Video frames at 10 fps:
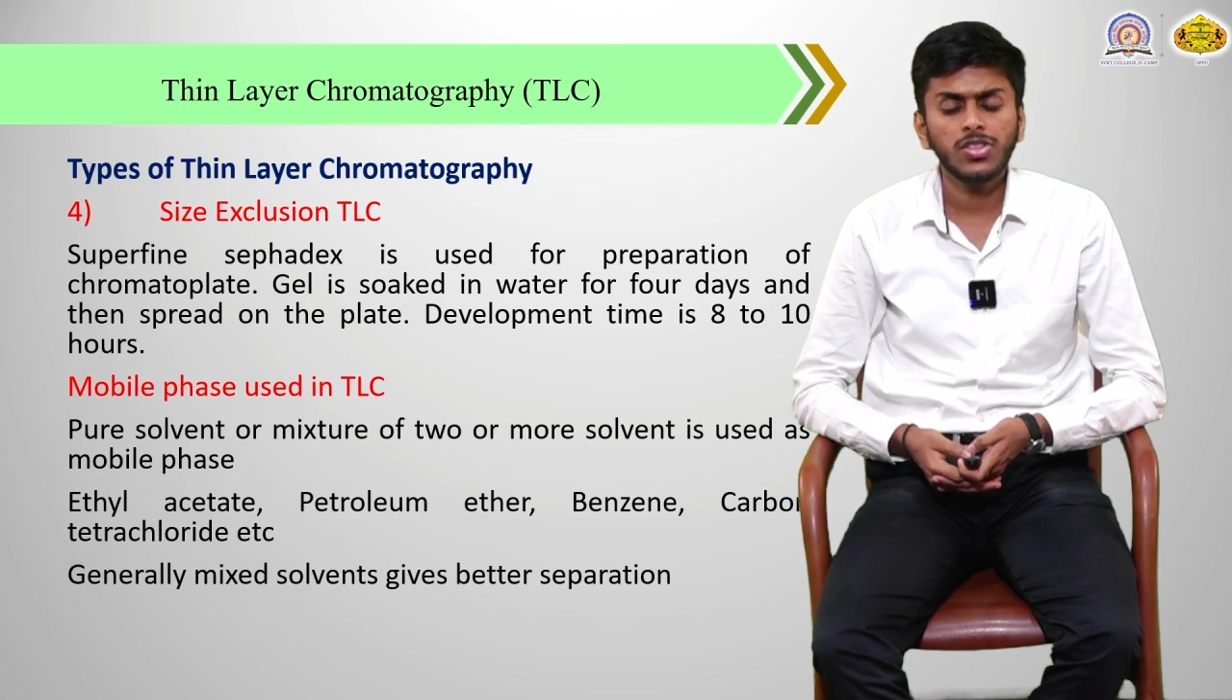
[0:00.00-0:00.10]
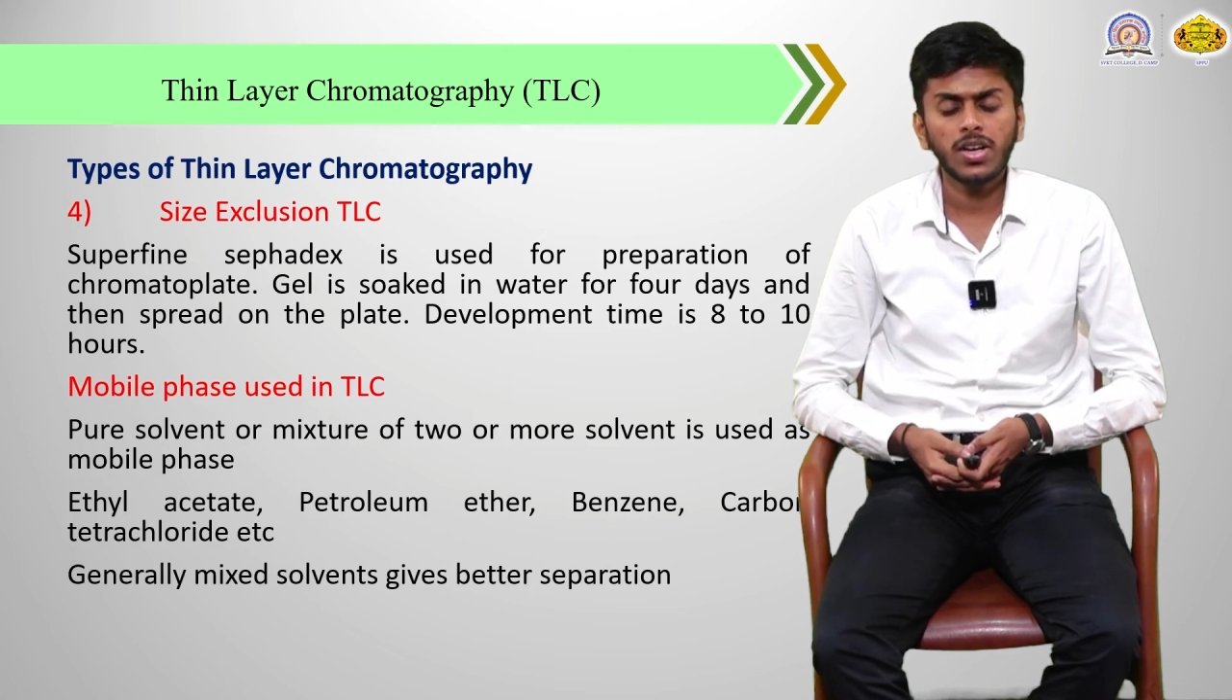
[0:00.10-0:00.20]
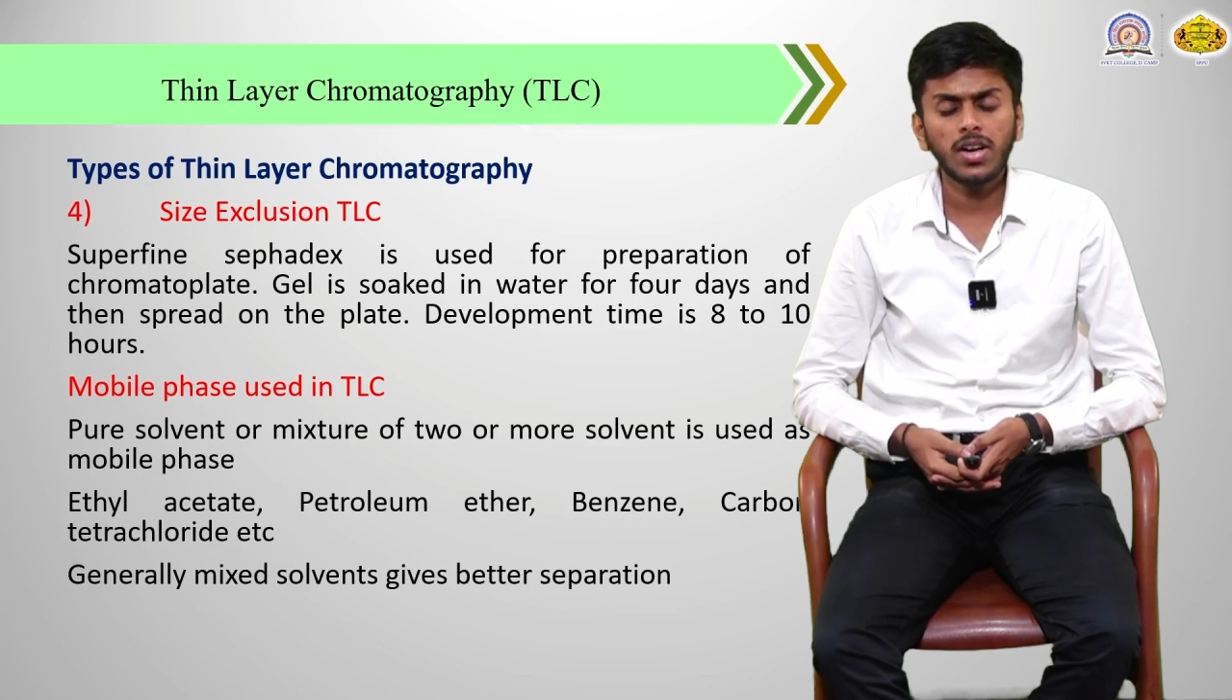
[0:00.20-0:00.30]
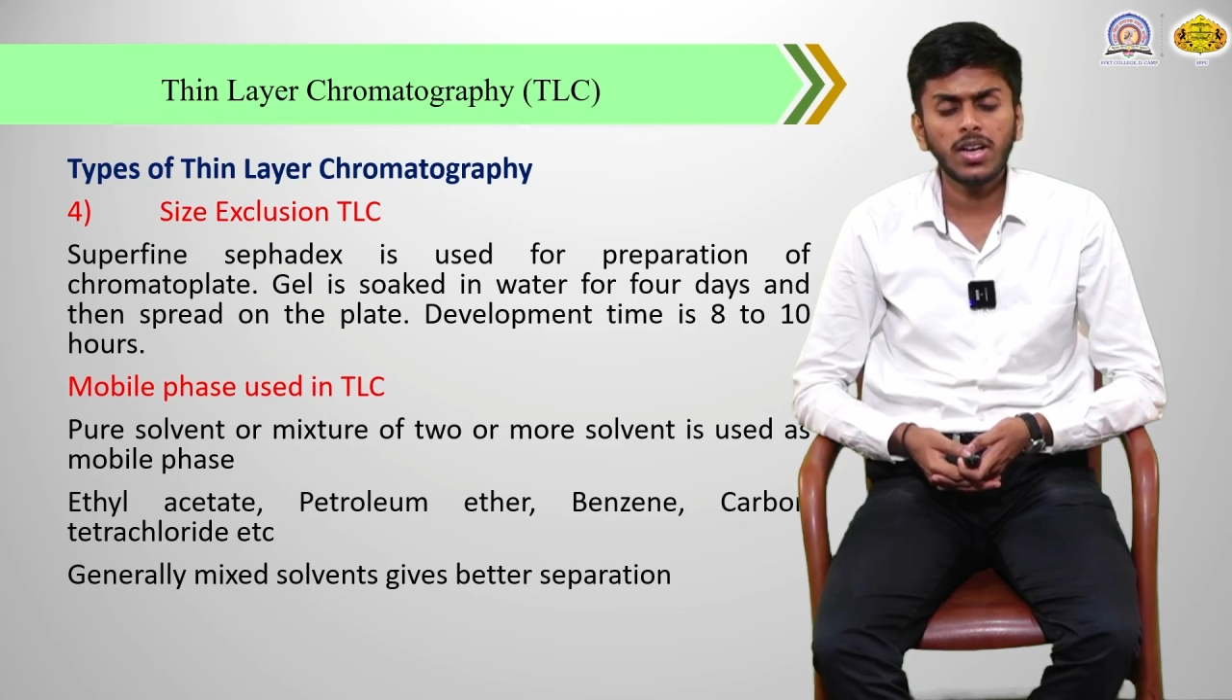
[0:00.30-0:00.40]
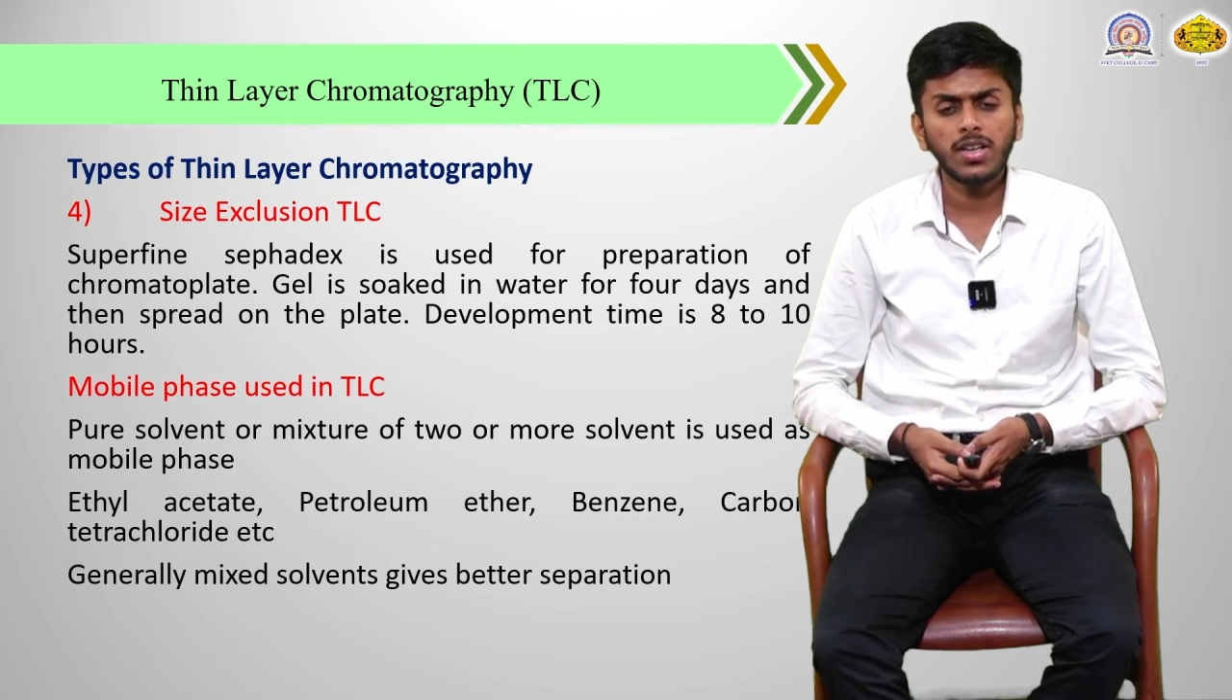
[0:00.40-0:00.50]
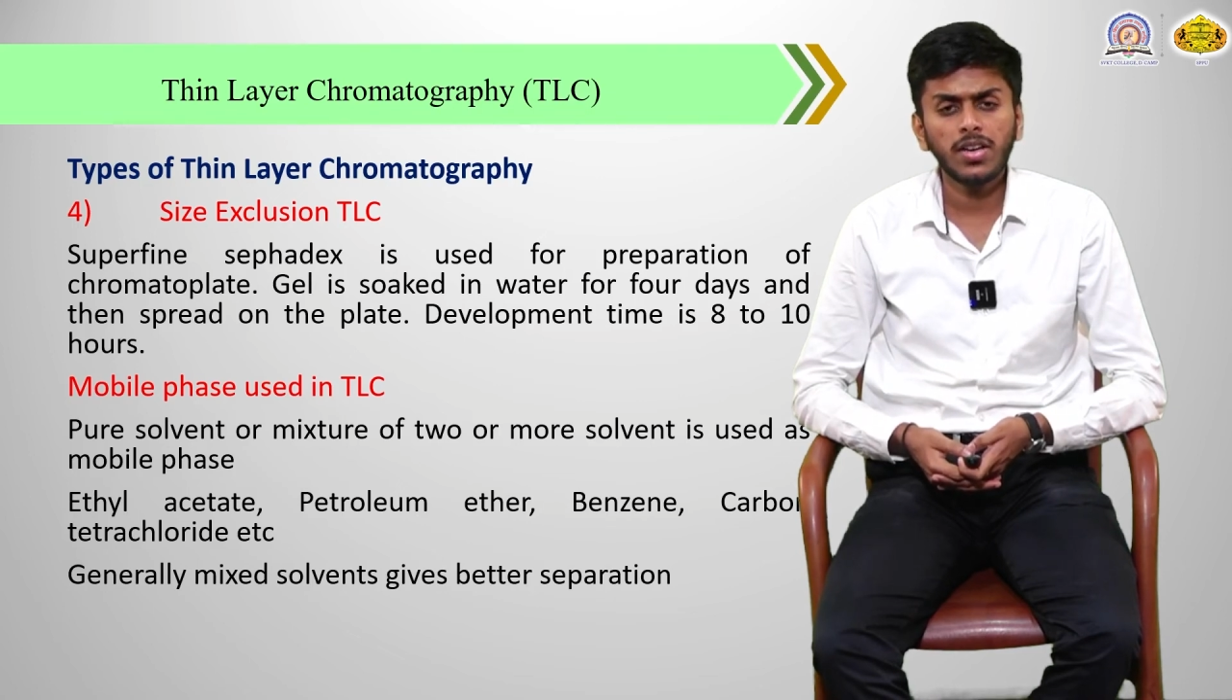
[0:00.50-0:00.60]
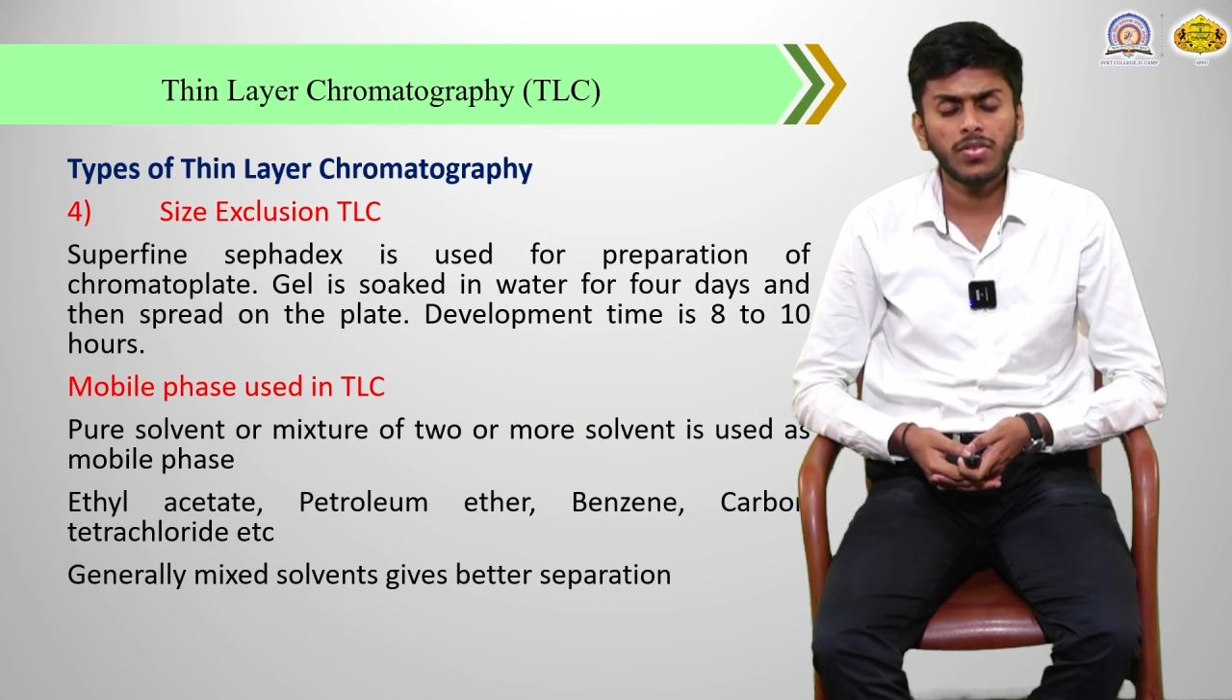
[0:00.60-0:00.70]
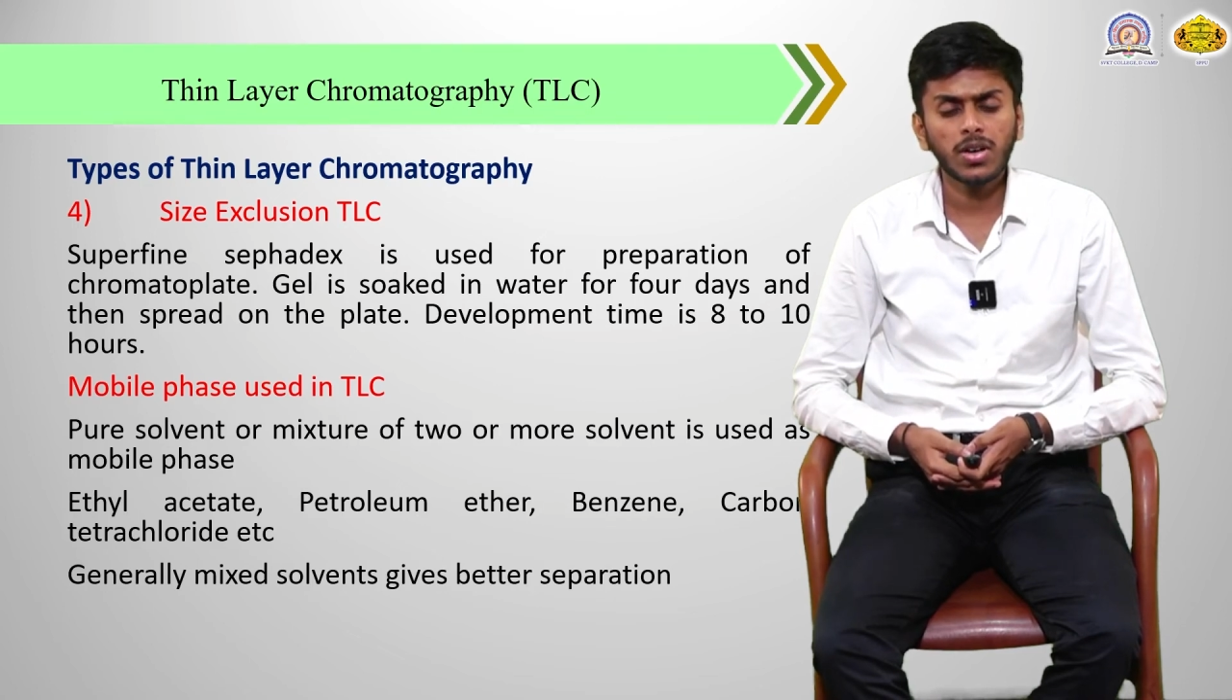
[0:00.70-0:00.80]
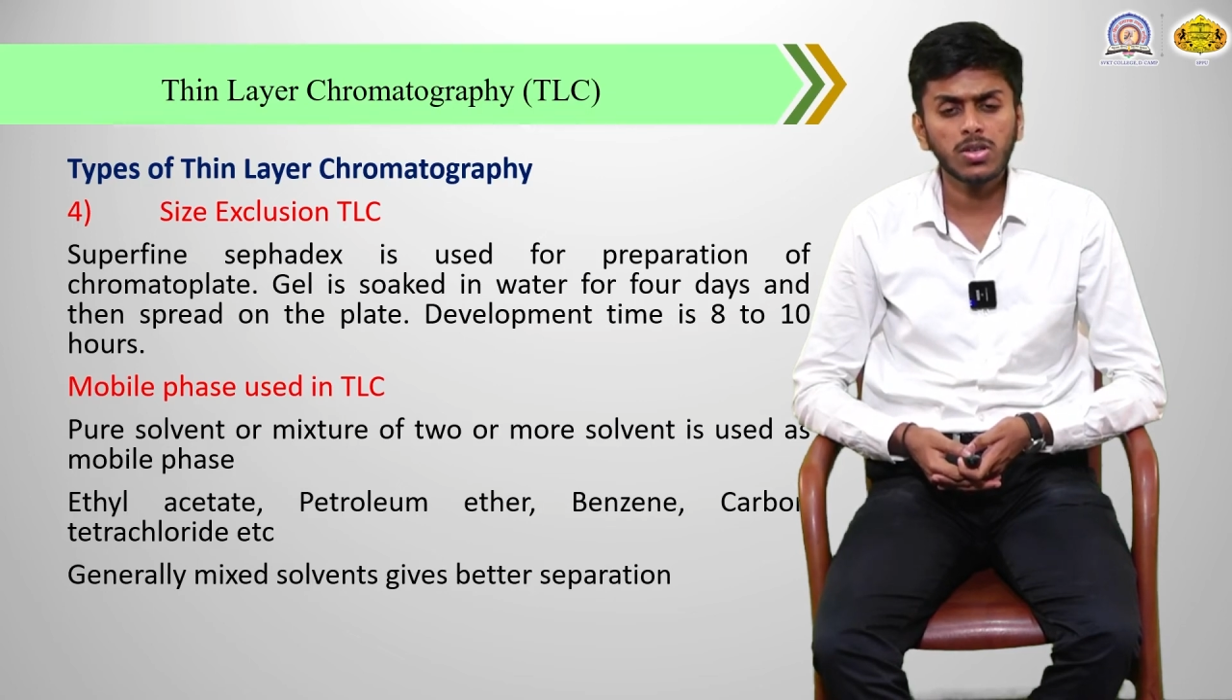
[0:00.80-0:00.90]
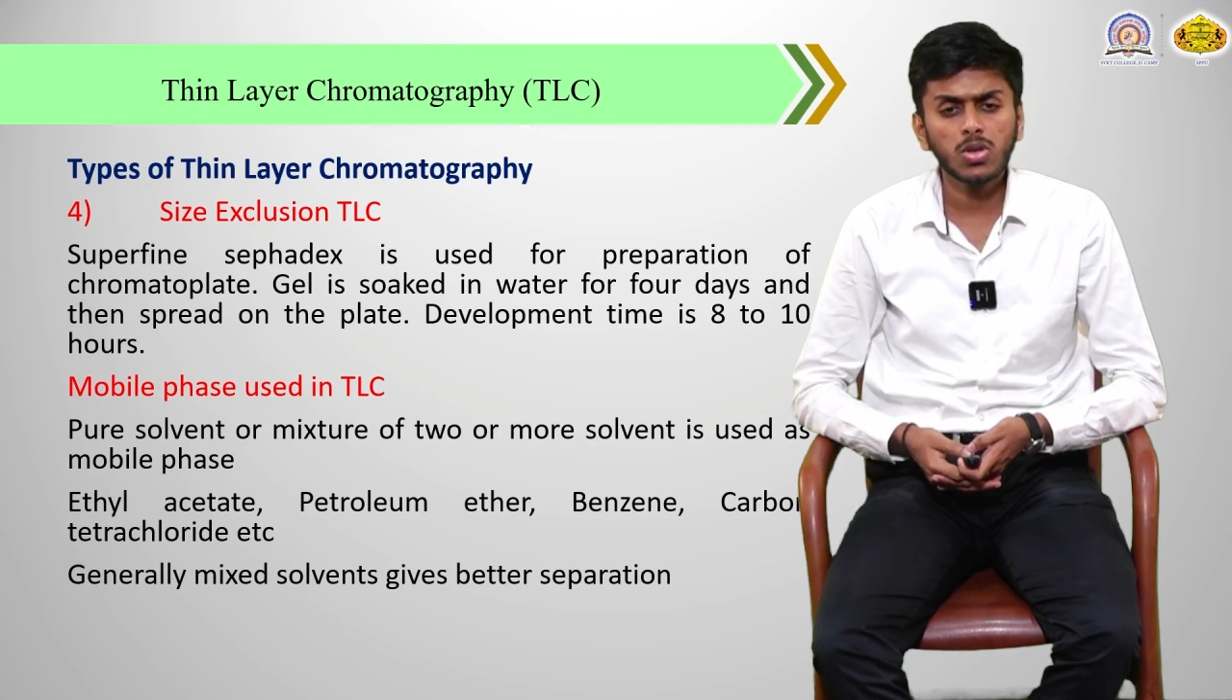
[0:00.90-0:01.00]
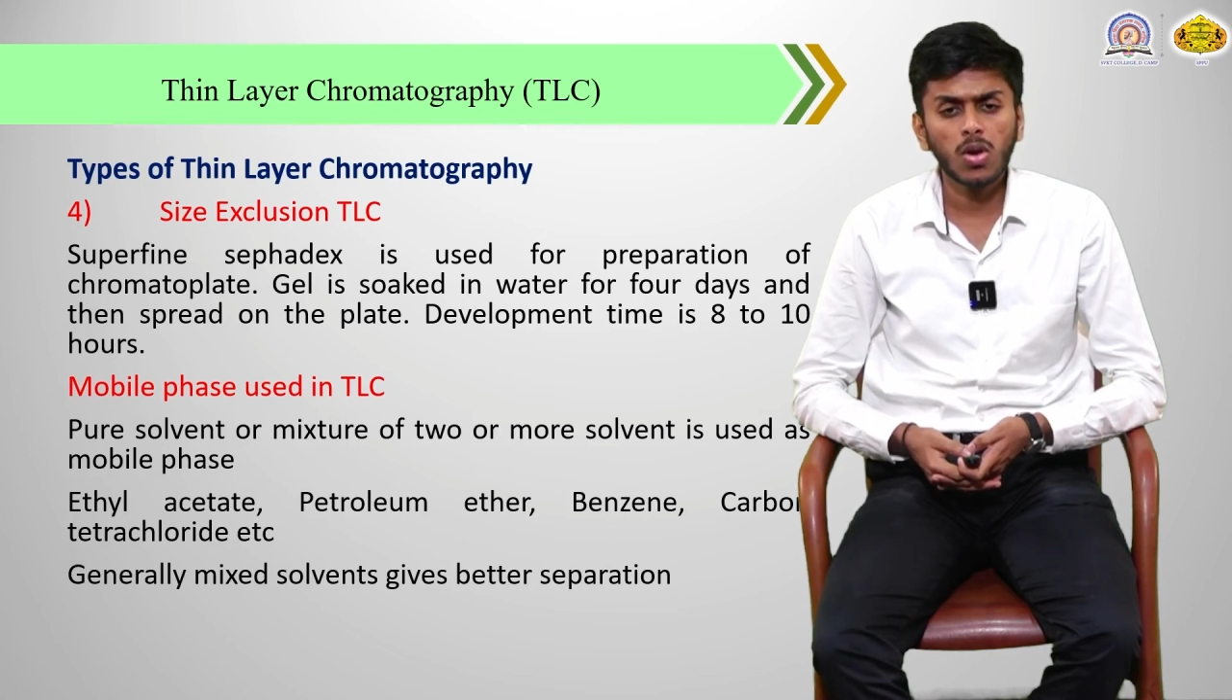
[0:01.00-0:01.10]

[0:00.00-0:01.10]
Generally, different